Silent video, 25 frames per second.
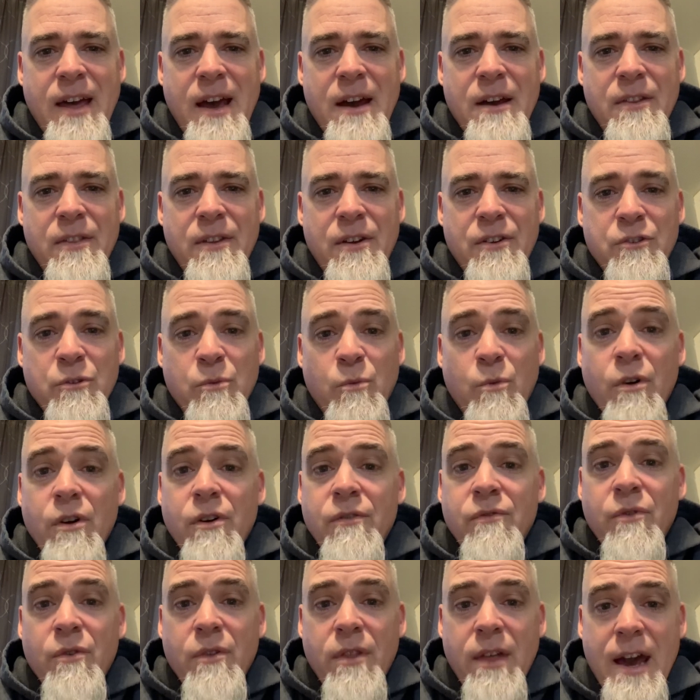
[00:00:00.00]
there's a word
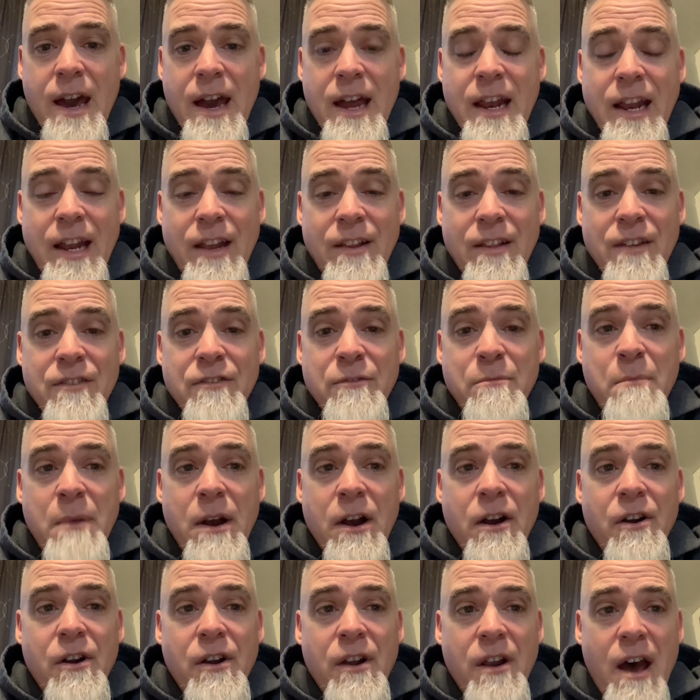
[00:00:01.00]
for that, and that's
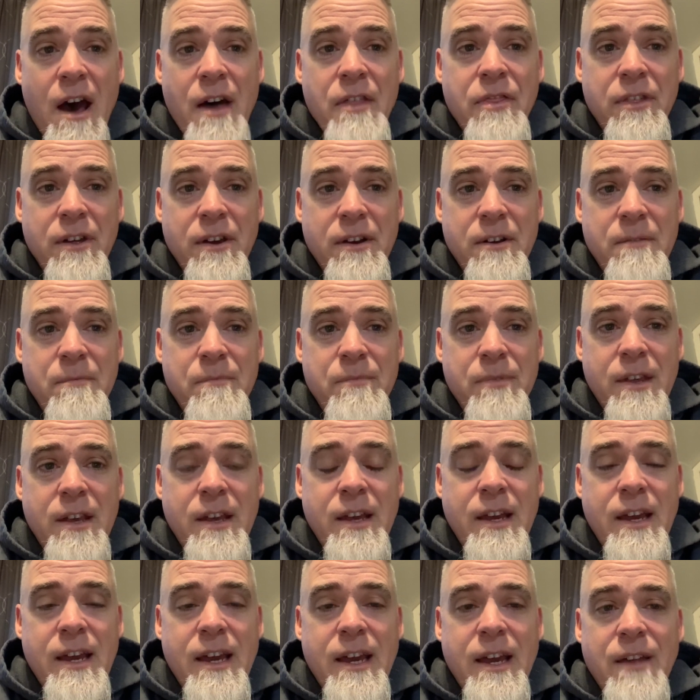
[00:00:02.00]
Maranatha.
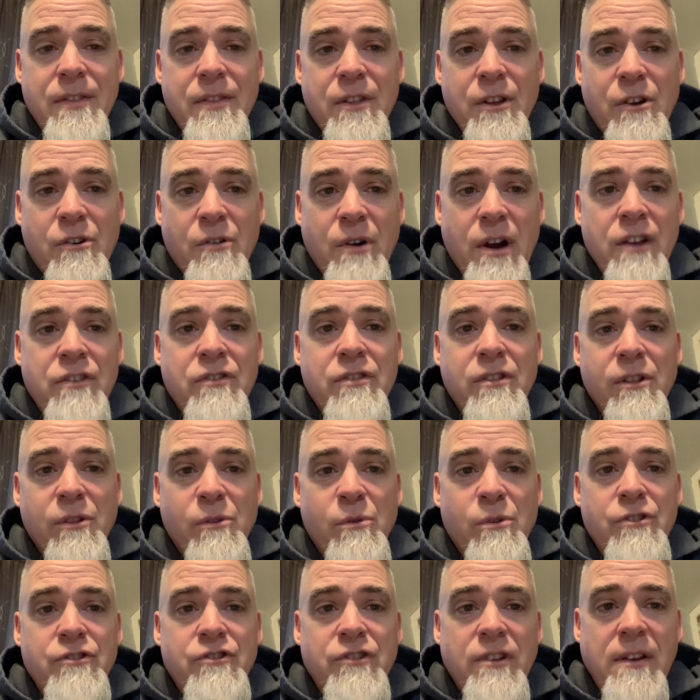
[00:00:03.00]
The grace of the
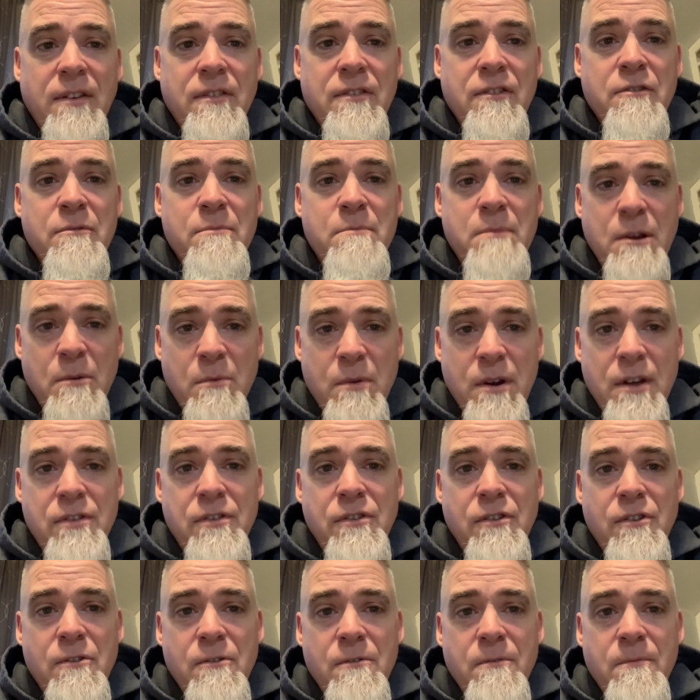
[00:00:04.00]
Lord Jesus be with
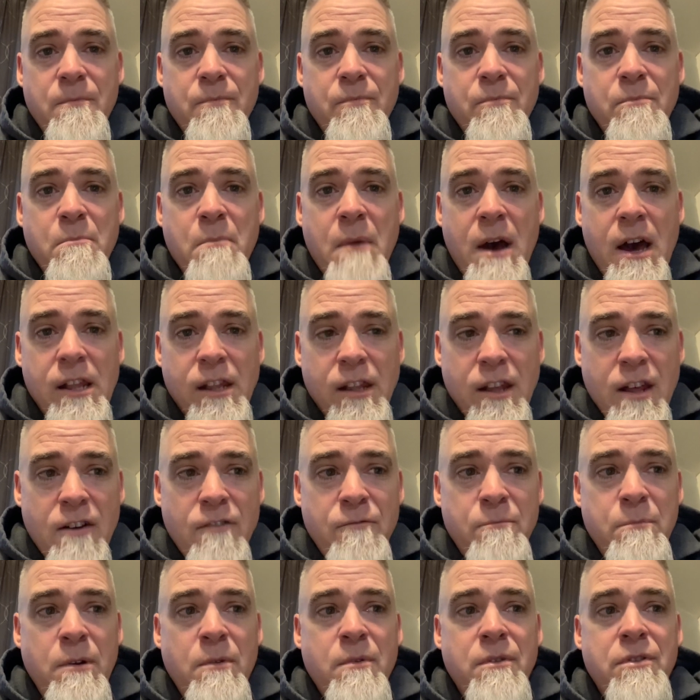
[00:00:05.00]
you. My
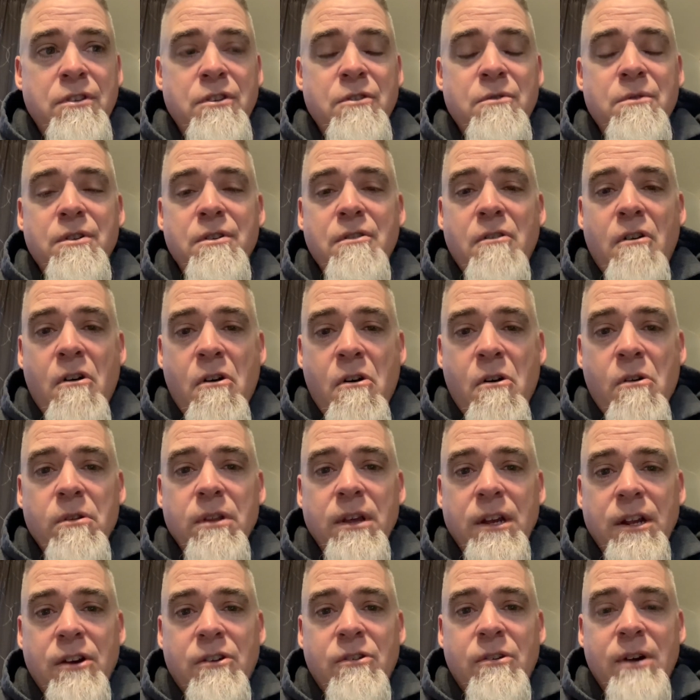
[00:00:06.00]
love be with you all
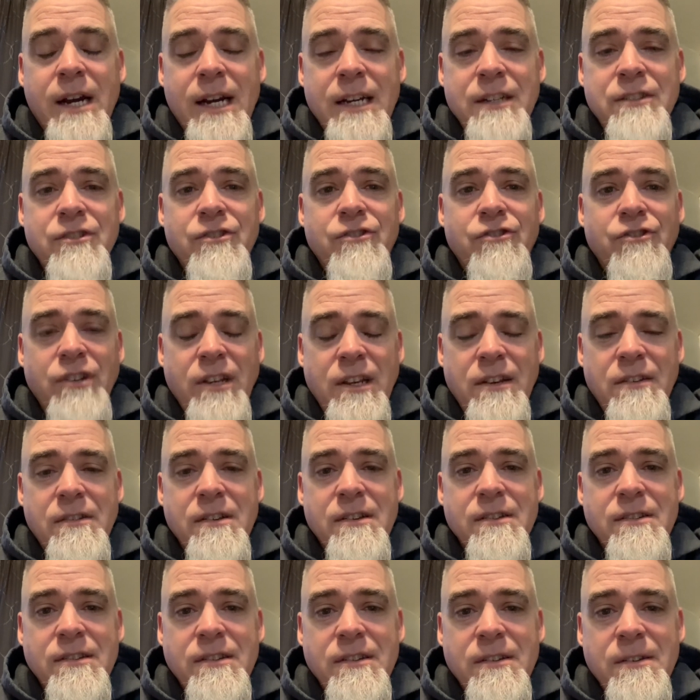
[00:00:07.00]
in Christ
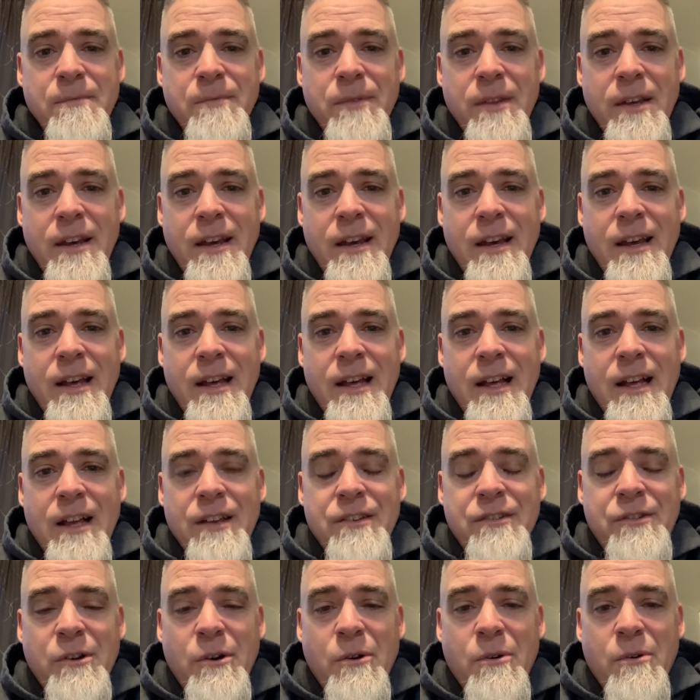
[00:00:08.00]
Jesus. And
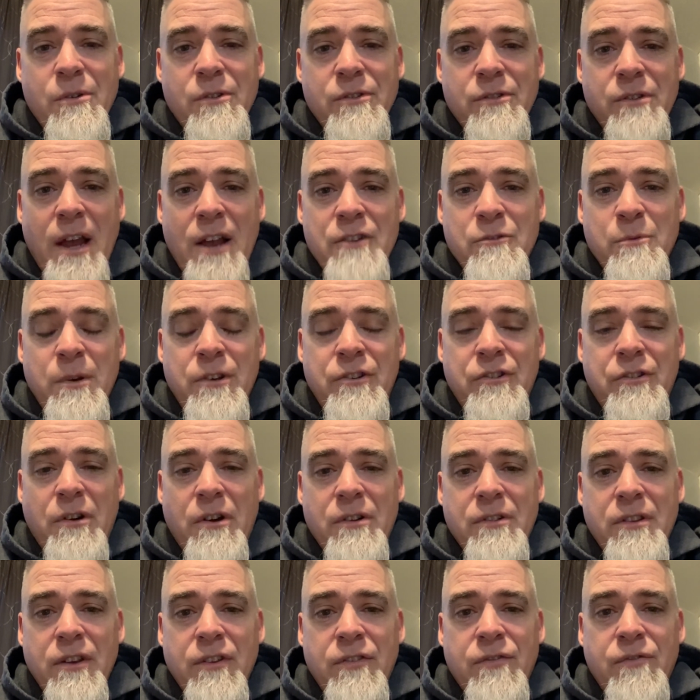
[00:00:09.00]
so as we
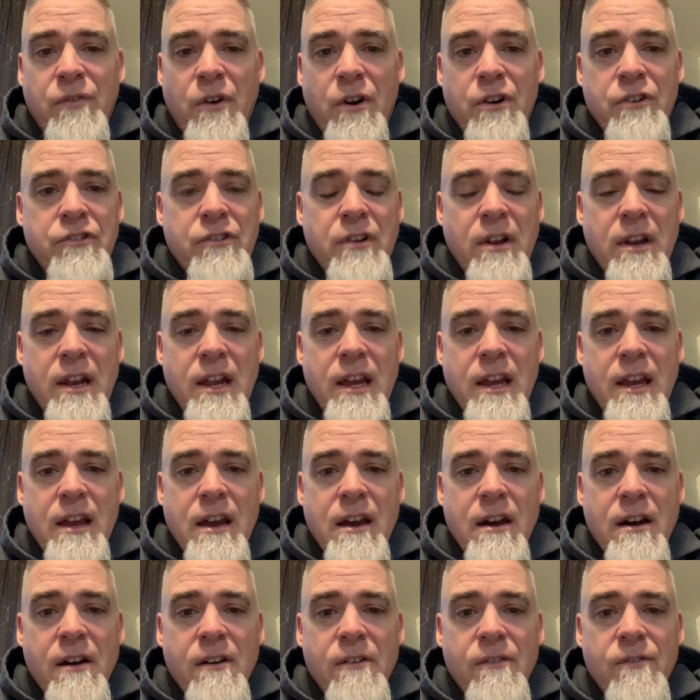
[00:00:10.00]
start this first Sunday
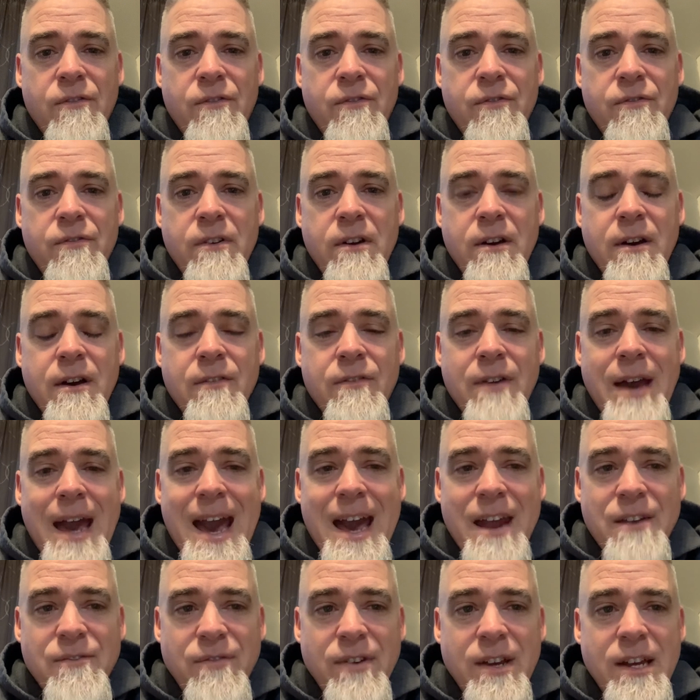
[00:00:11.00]
of
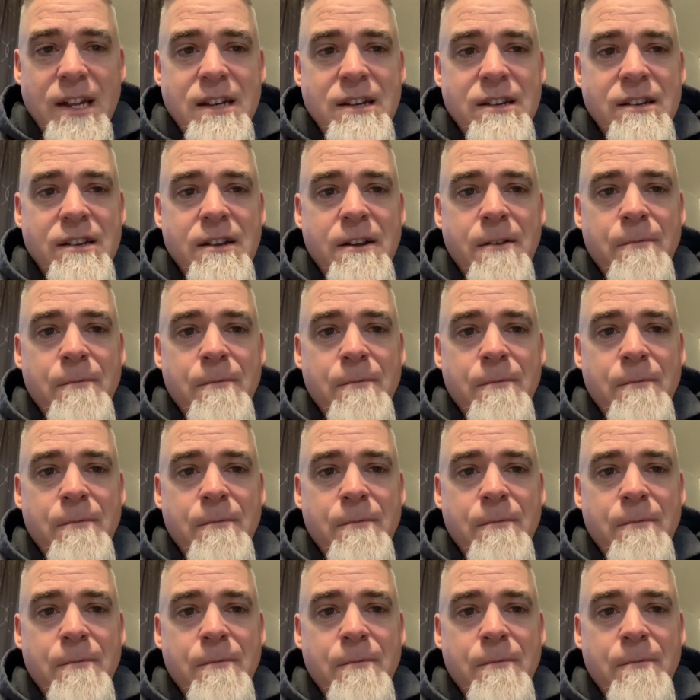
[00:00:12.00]
Advent,